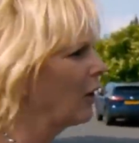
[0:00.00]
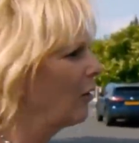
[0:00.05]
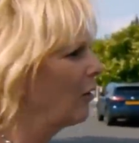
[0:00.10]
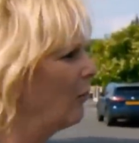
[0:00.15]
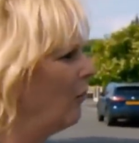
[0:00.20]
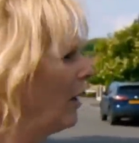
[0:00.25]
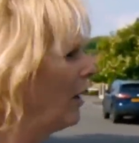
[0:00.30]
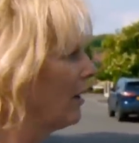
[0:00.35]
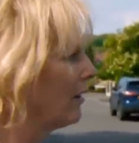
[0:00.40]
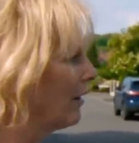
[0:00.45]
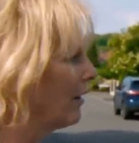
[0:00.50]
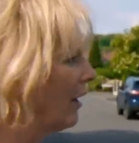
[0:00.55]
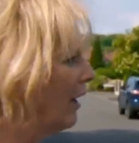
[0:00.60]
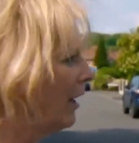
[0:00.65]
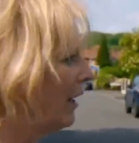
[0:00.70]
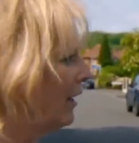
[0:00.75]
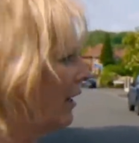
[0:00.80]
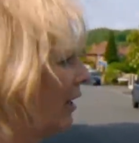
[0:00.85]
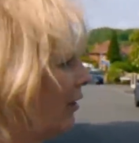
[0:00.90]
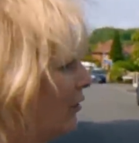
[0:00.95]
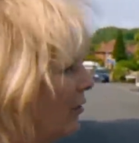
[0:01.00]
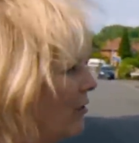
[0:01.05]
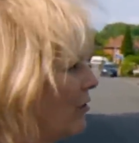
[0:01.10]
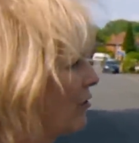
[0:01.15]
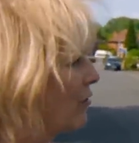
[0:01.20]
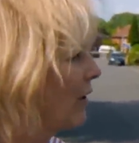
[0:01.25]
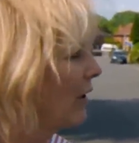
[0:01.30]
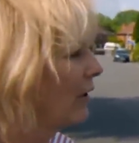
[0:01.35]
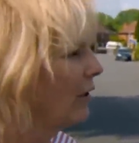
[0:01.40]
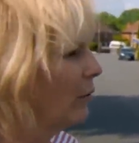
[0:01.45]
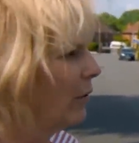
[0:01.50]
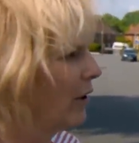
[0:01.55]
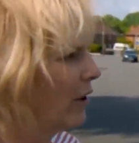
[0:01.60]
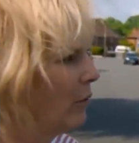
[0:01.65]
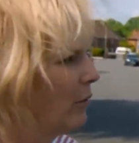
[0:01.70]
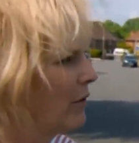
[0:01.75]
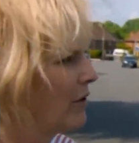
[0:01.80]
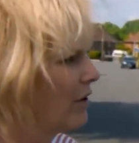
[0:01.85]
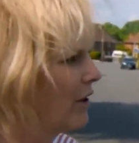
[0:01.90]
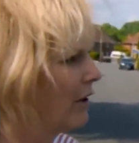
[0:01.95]
But I do struggle with
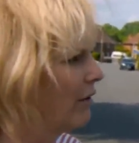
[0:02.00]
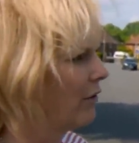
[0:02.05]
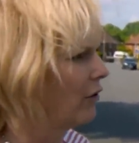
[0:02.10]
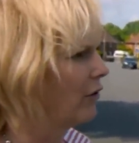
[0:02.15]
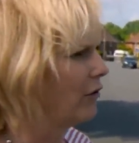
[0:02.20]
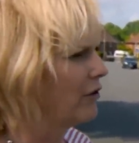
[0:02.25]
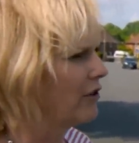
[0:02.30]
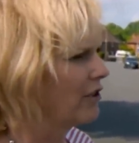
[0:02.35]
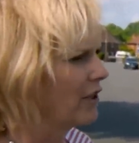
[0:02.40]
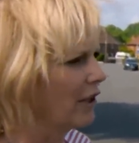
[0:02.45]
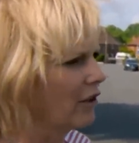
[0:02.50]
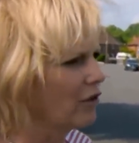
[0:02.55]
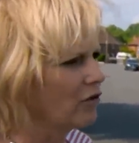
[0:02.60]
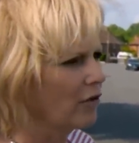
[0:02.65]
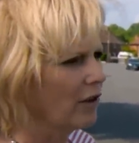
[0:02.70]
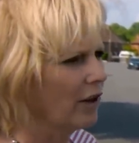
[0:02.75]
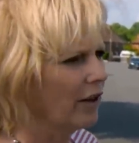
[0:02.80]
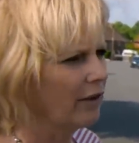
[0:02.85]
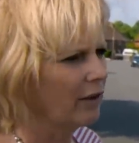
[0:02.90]
him as our Foreign Secretary.